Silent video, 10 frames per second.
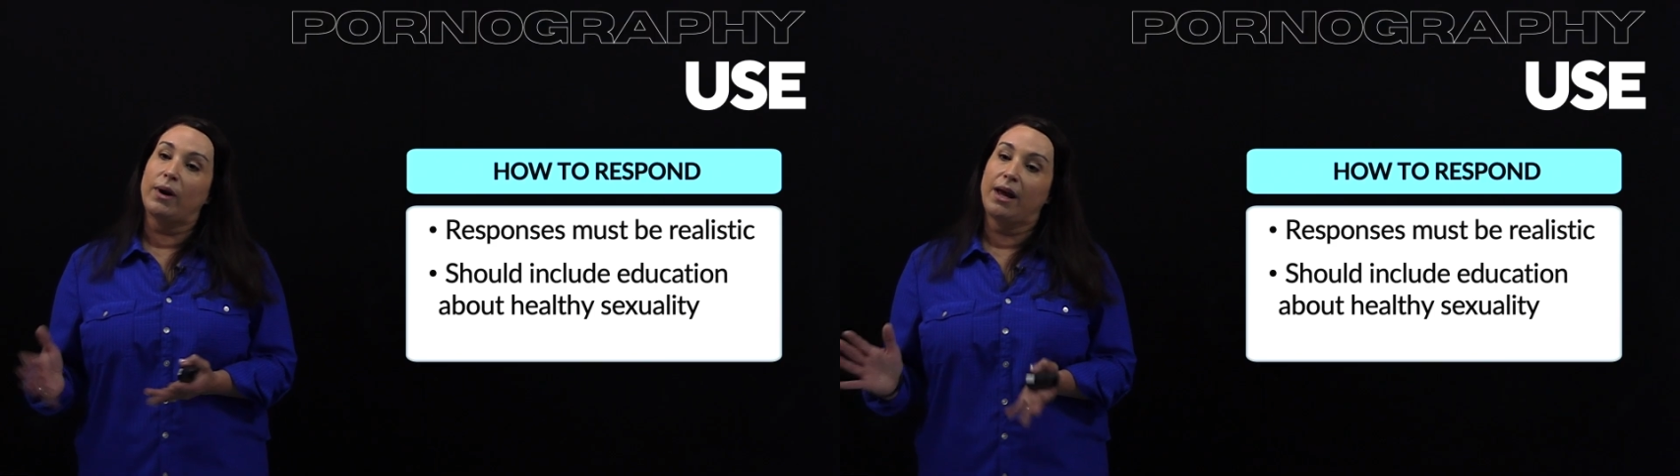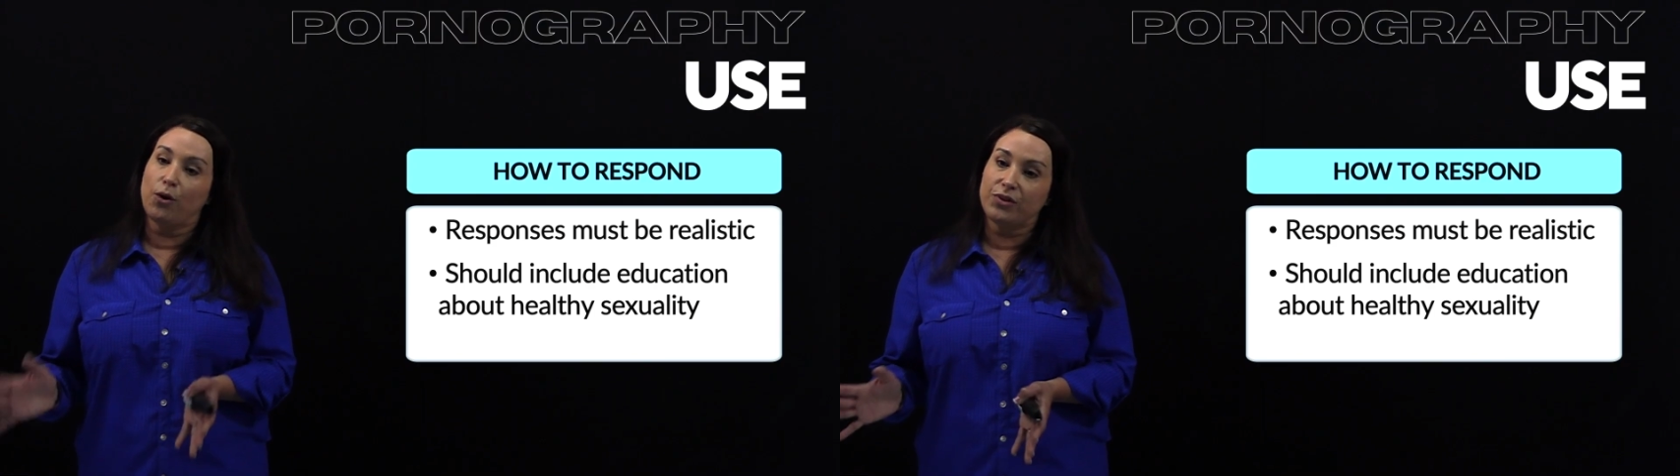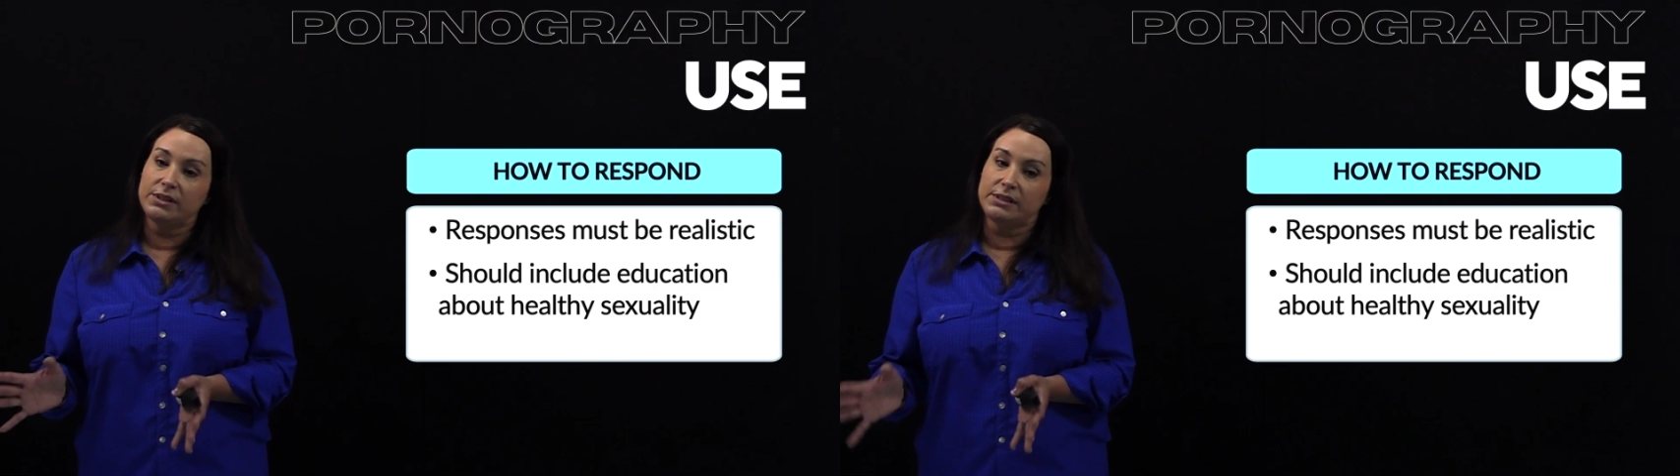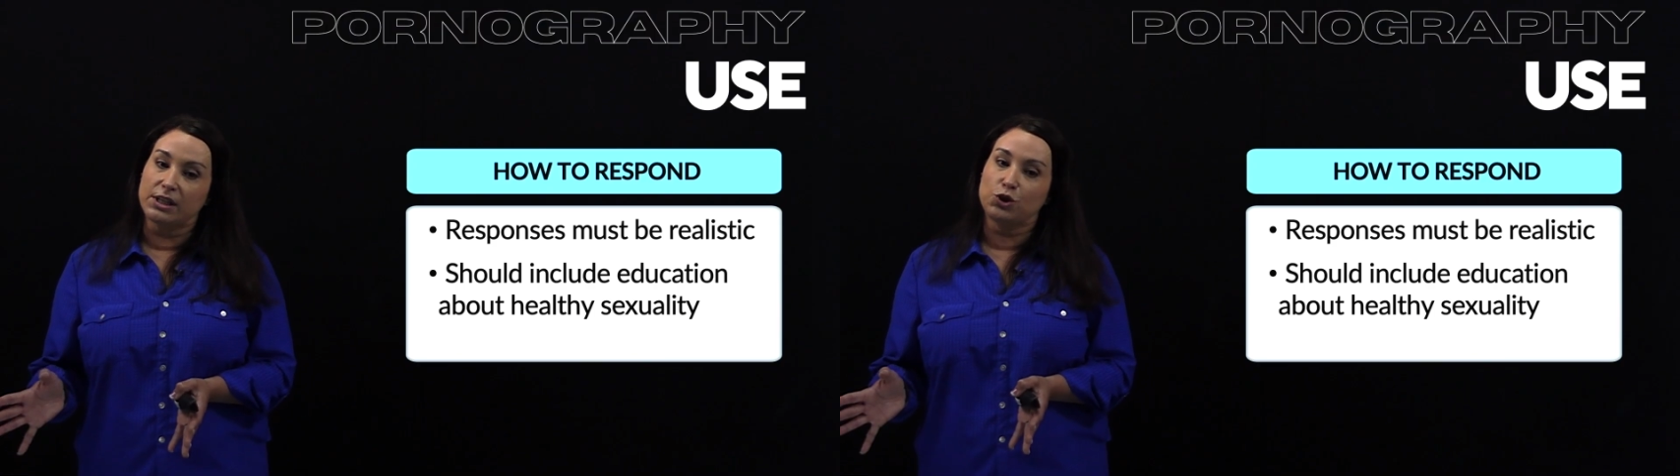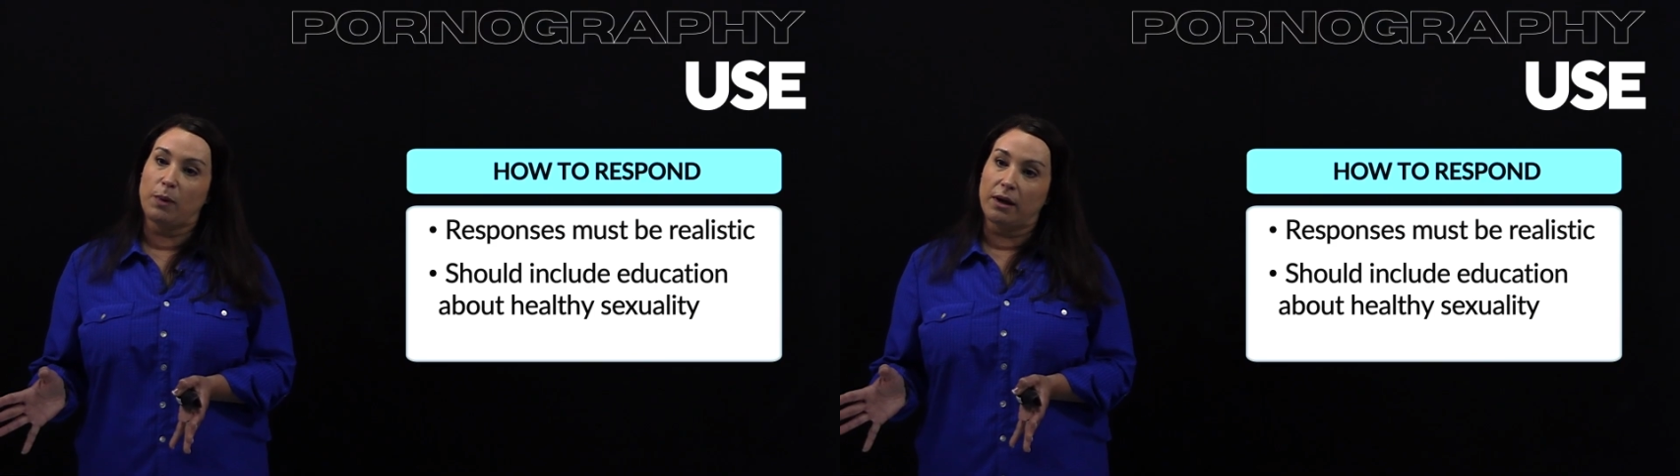healthy
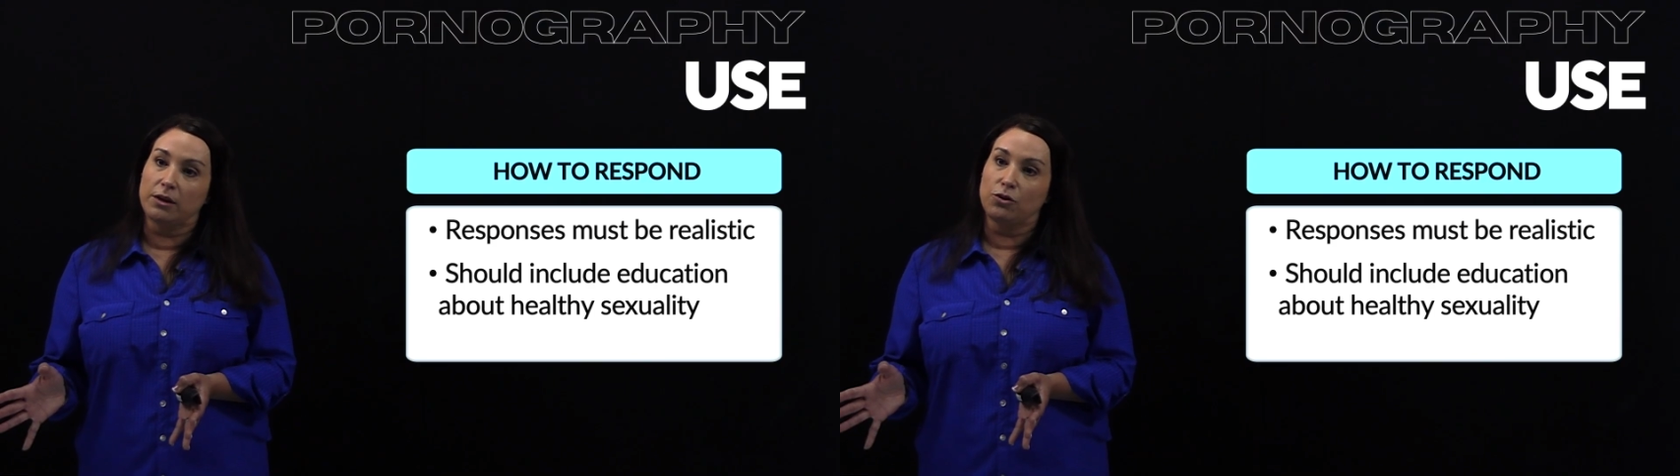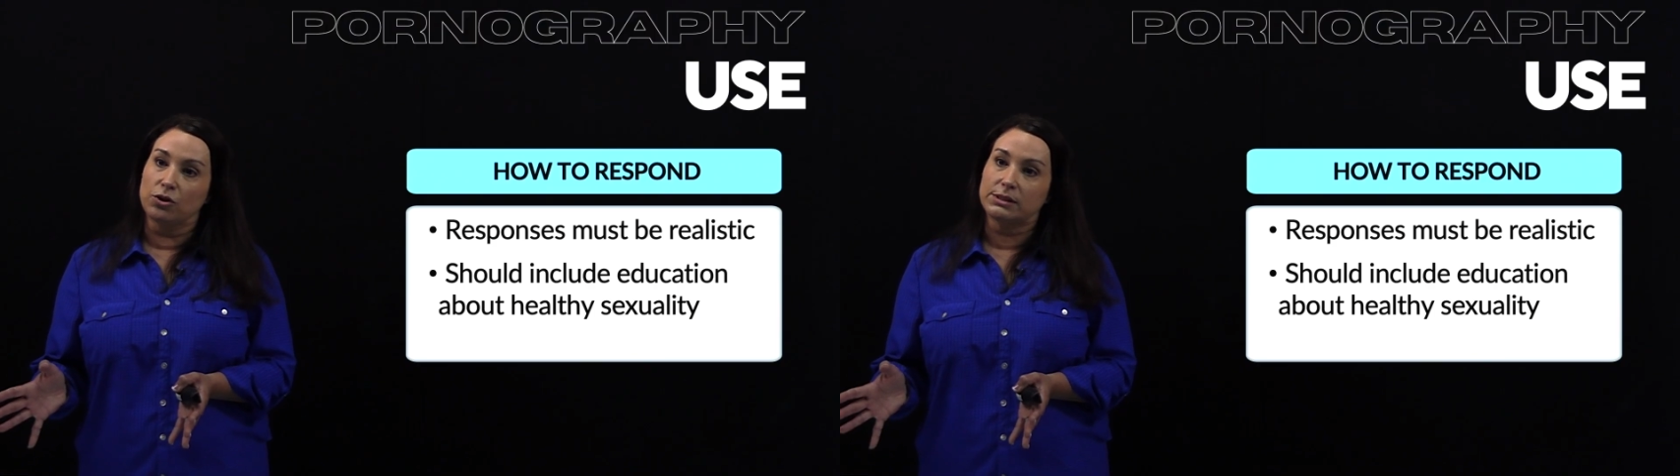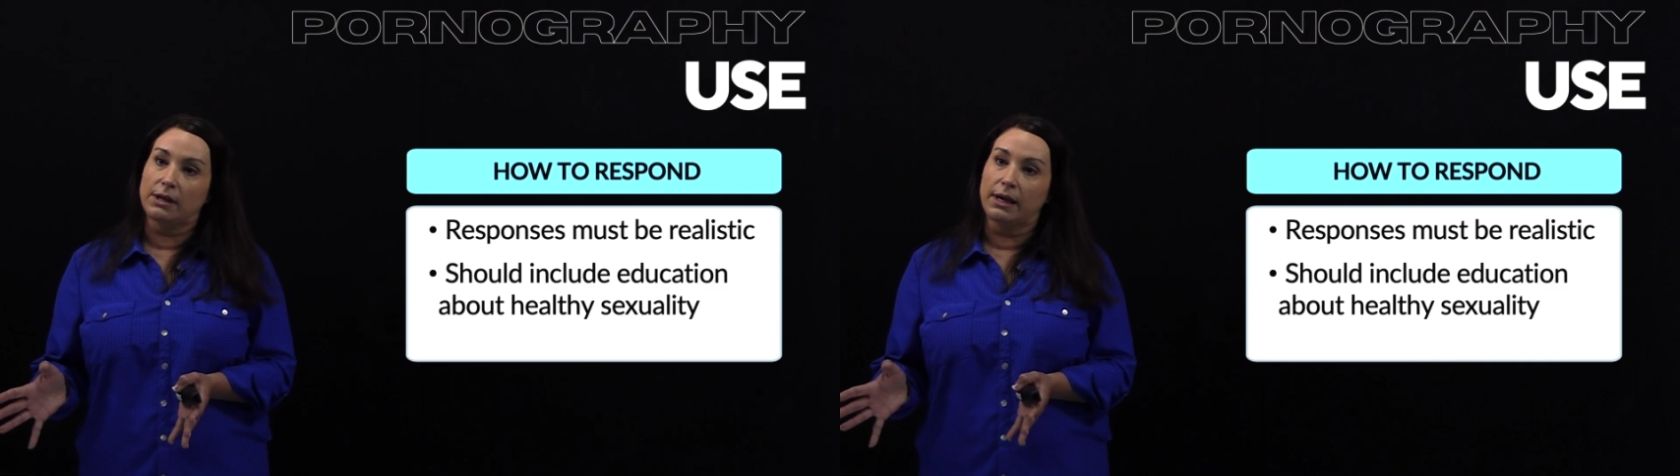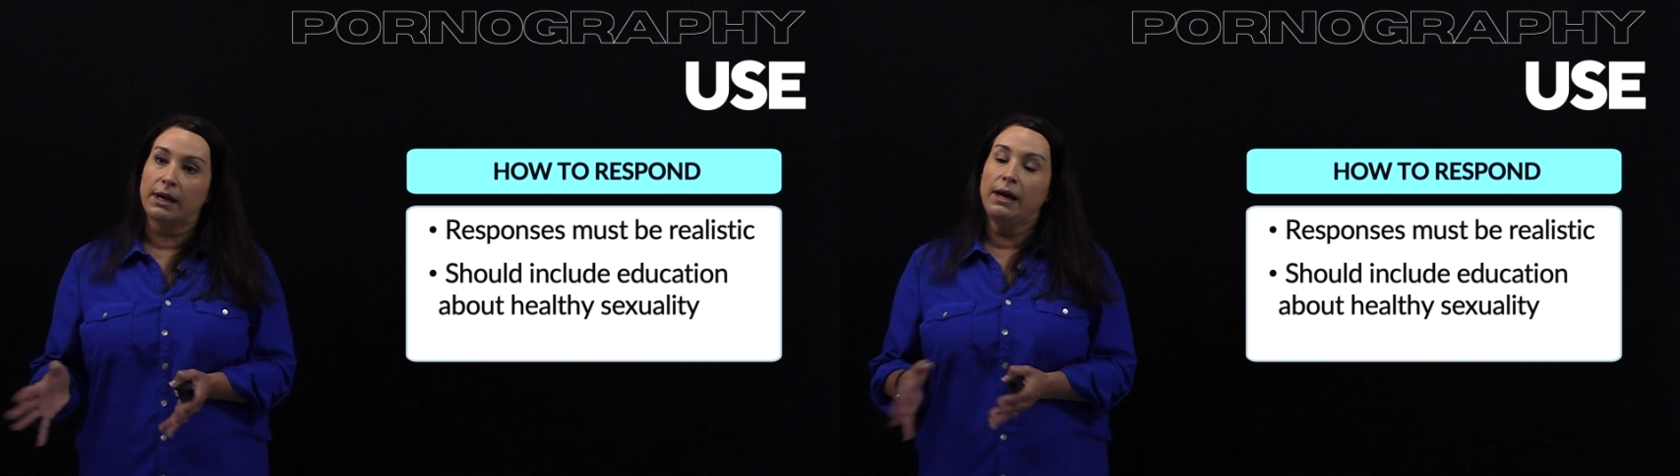sexuality looks like.